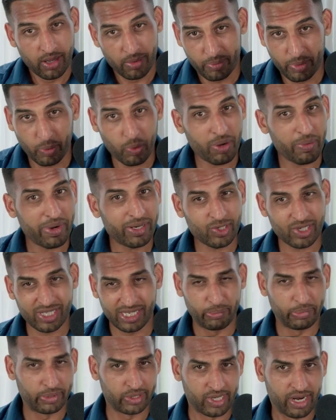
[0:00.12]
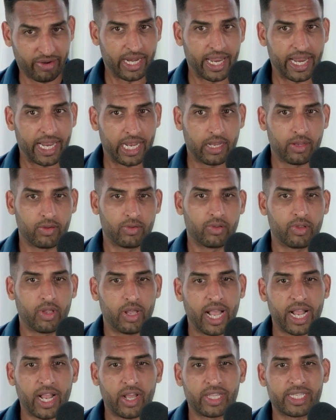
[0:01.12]
But what about just simple stuff? Like,
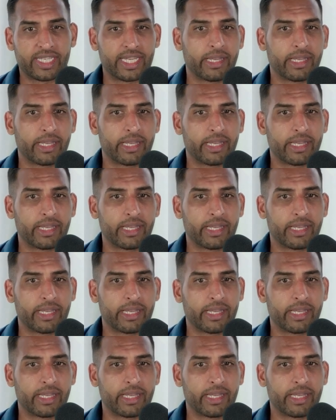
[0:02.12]
I got this